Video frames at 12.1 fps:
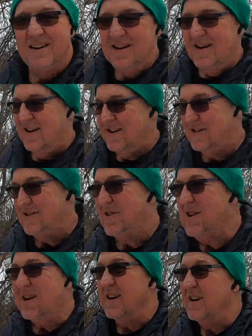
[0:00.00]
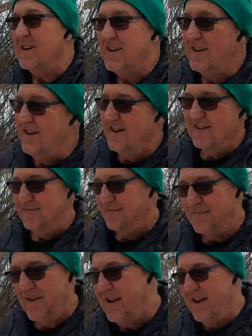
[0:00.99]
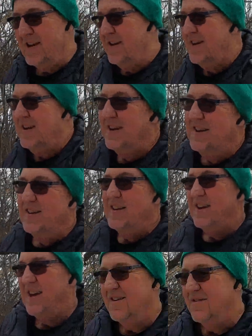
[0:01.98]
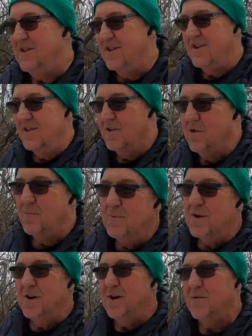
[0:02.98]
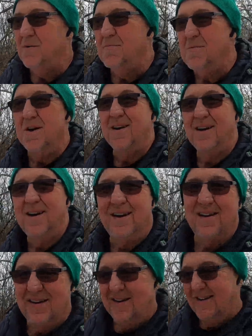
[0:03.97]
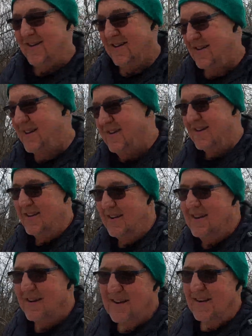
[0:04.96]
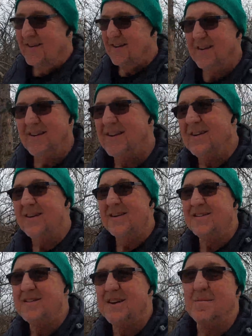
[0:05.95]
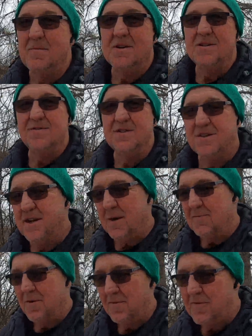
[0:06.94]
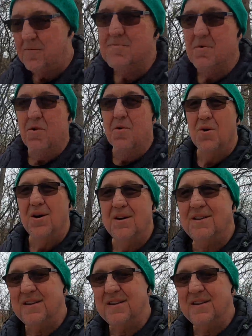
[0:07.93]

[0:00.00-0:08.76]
Yeah, sorry, Calgary. They haven't got a hope in hell with Mayor. Yeah, he's not much of a step up from Bo.